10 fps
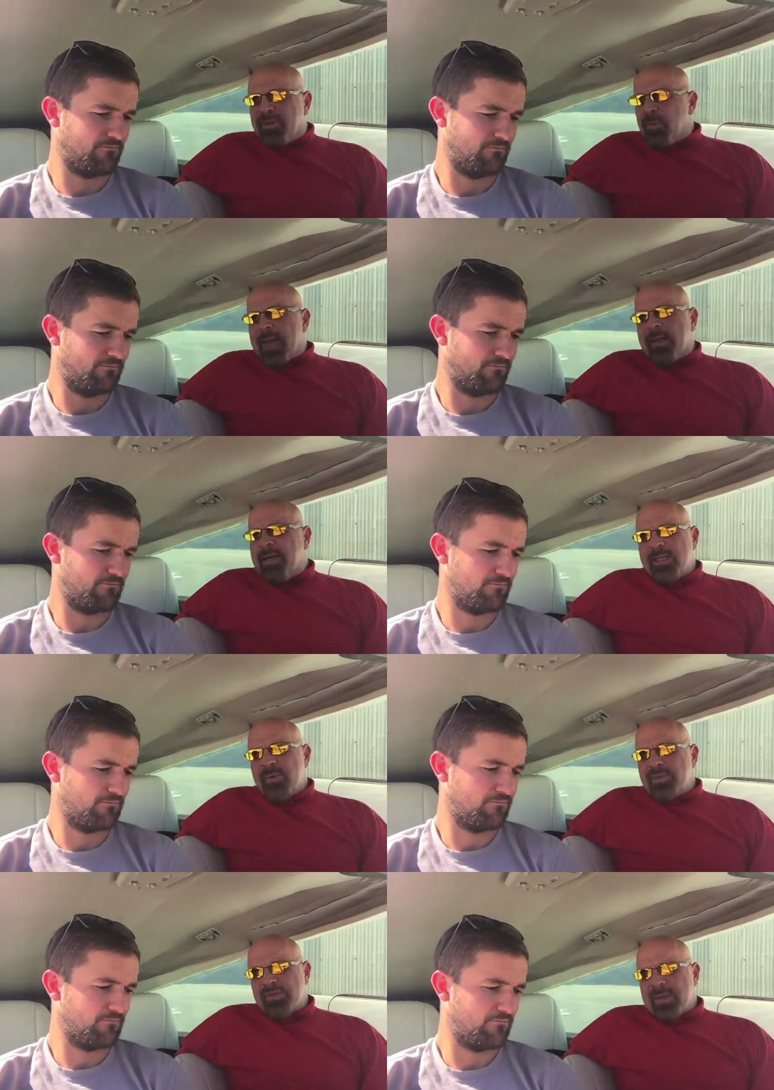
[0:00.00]
Speaker 1: have to
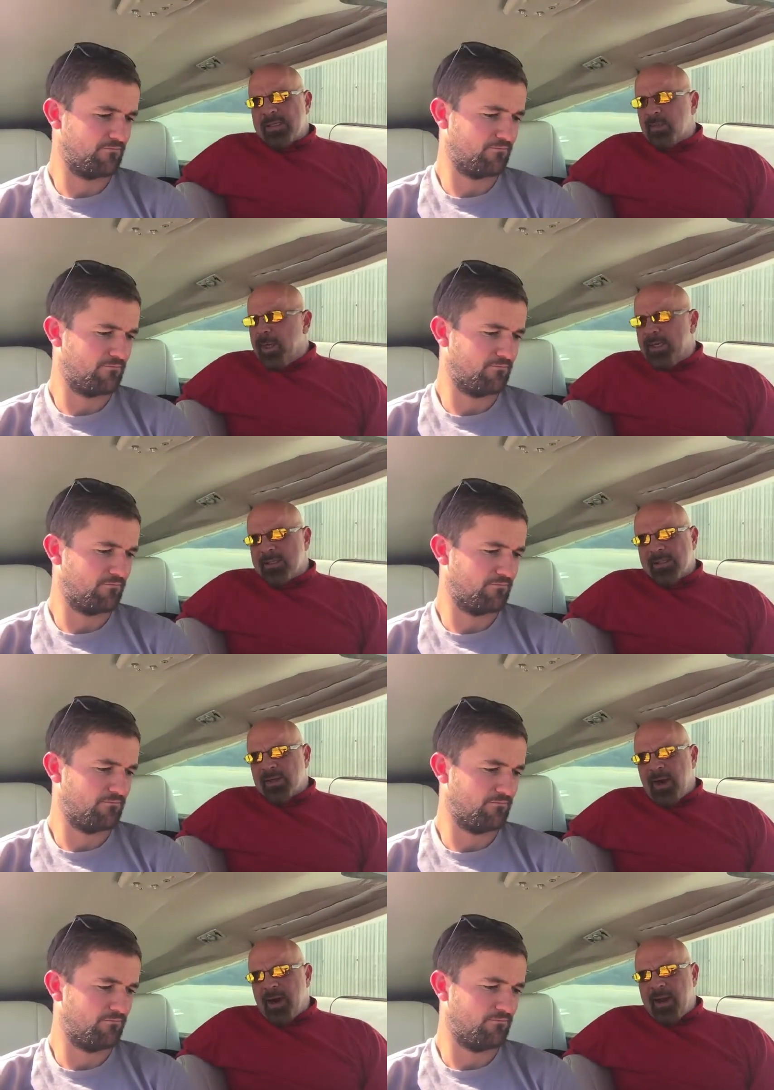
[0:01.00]
recognize what your strengths and weaknesses
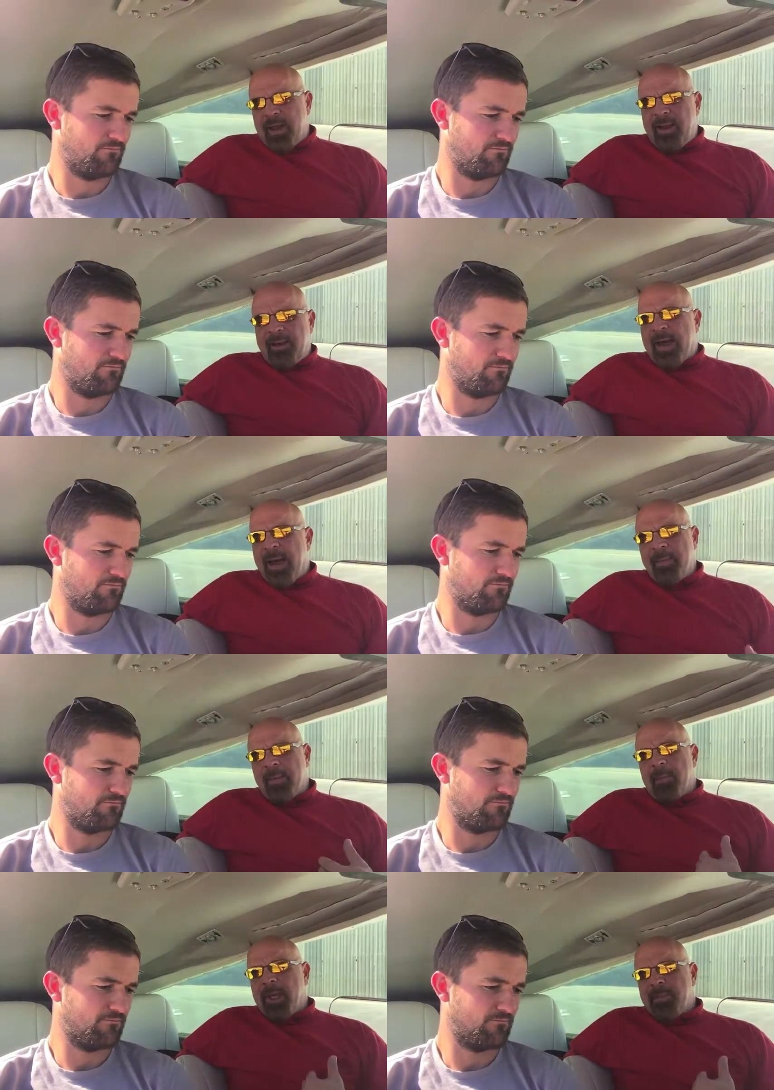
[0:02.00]
are. And
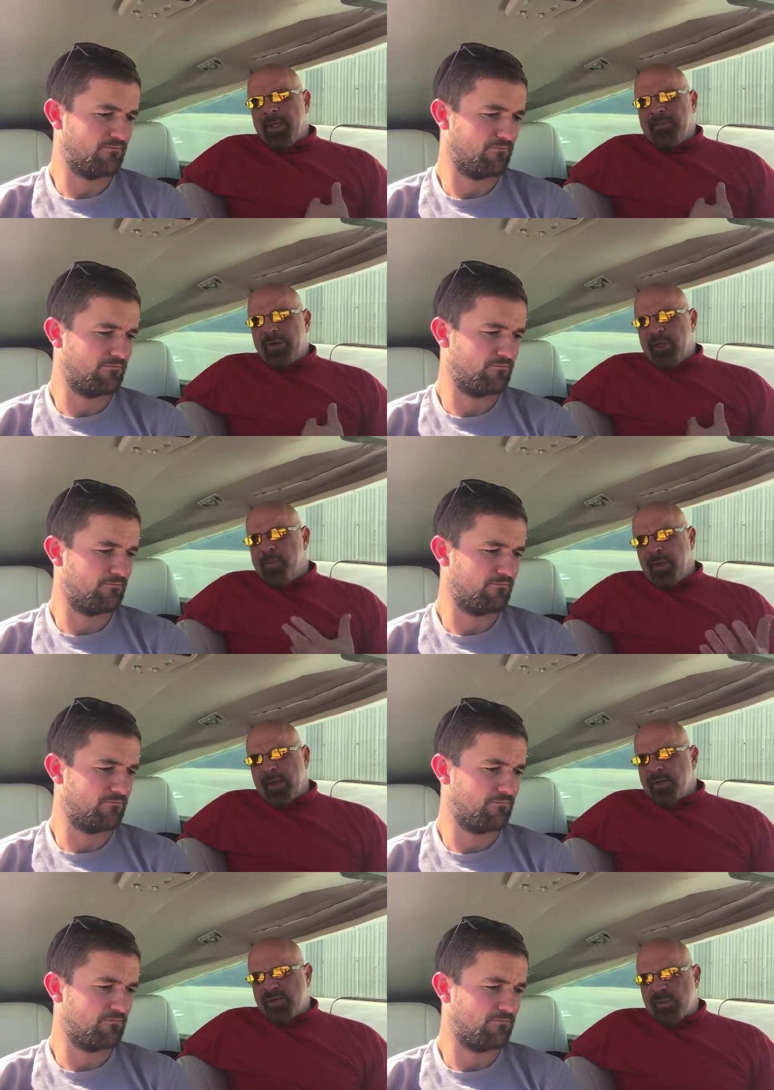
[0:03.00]
I'm a big believer in you
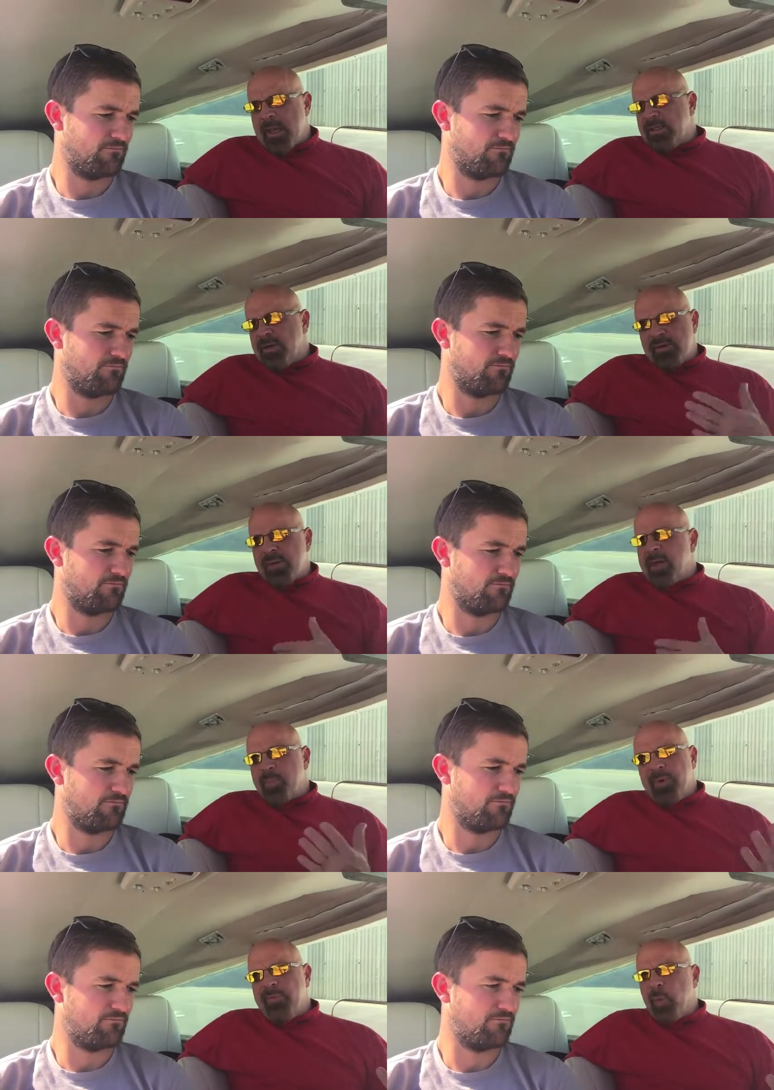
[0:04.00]
build on your strengths. You don't try to
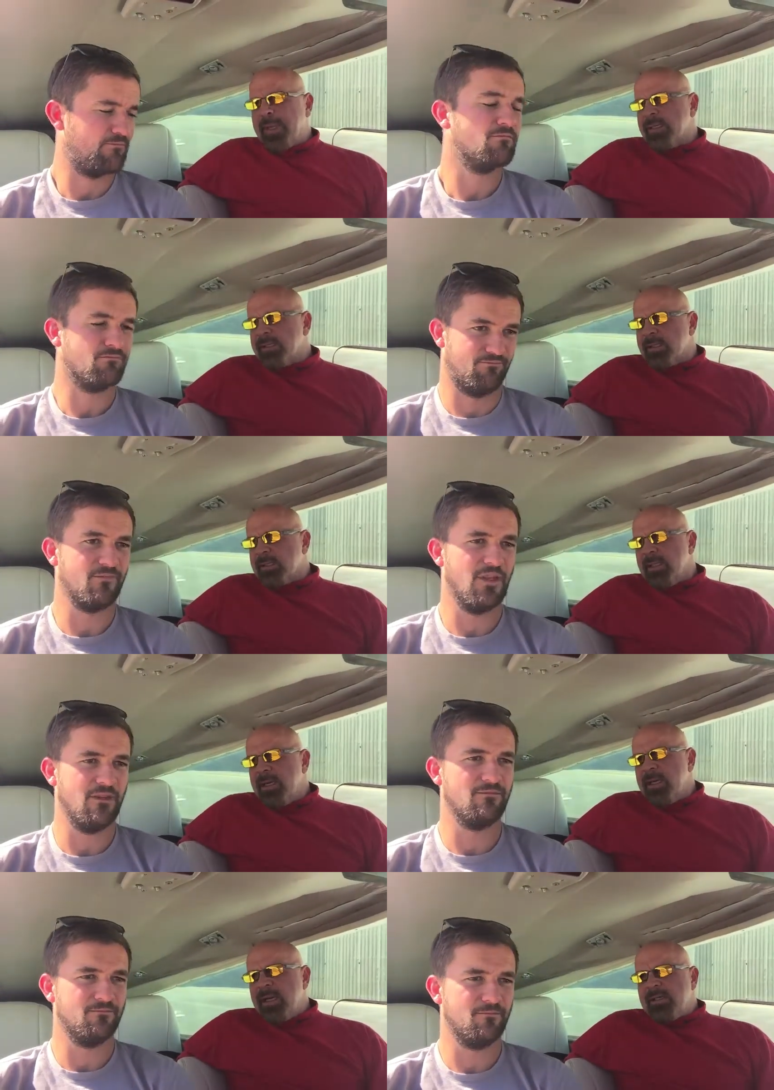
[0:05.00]
improve your weaknesses.
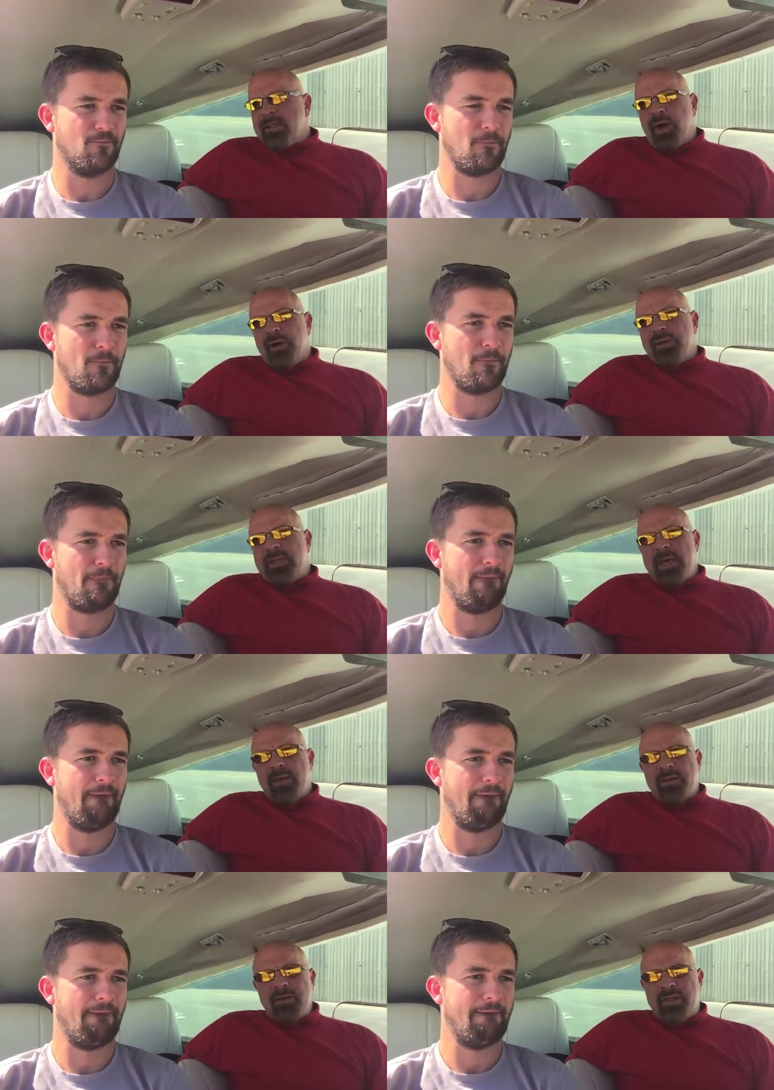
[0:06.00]
Yeah. So you
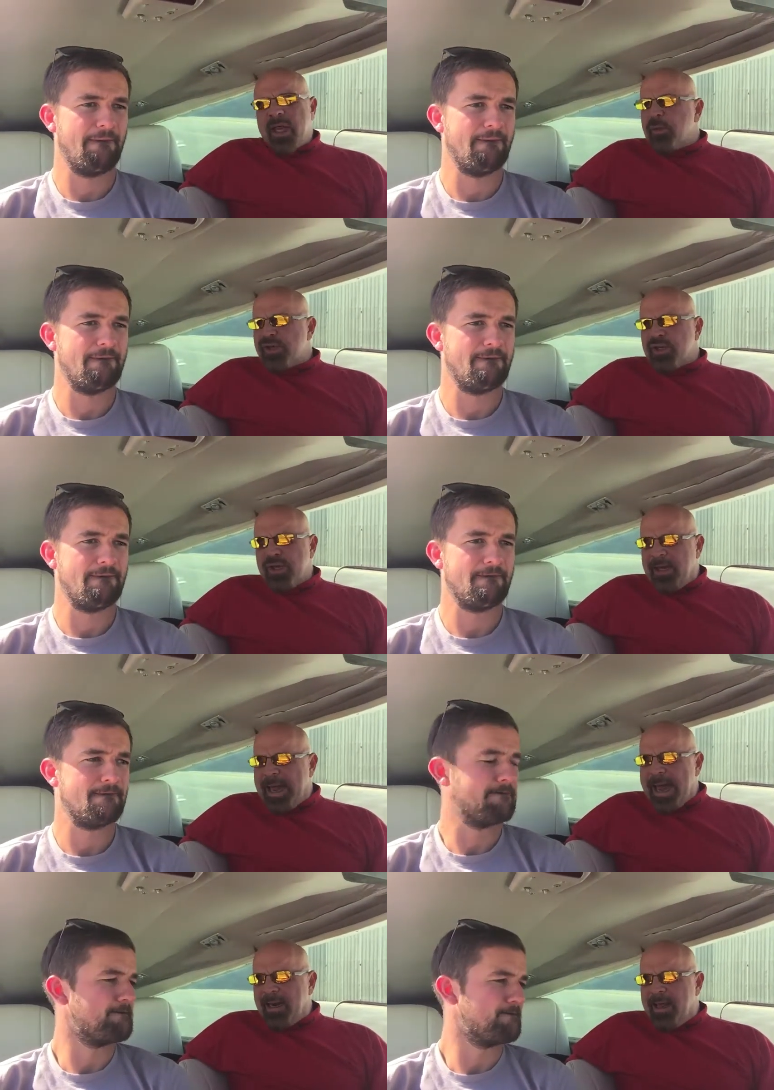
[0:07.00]
take you take what you're good
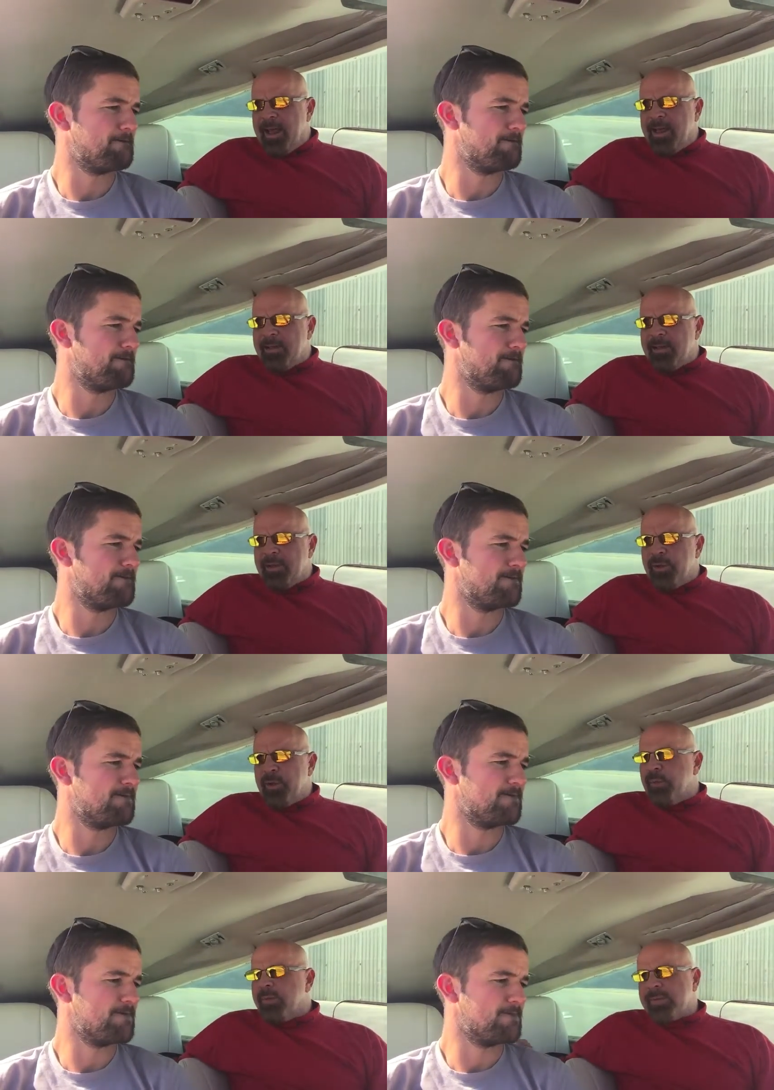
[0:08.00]
at and you